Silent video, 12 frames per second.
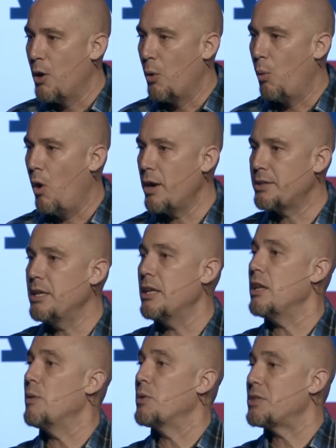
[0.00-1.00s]
walked in
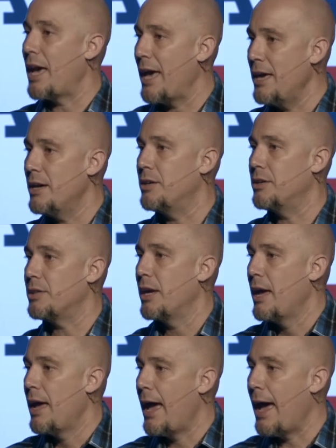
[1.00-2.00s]
and was held
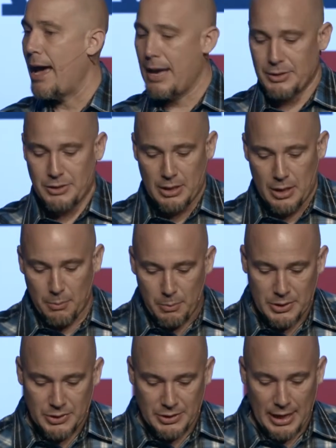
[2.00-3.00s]
as
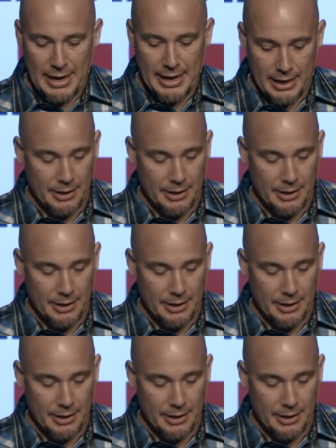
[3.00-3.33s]
Messiah.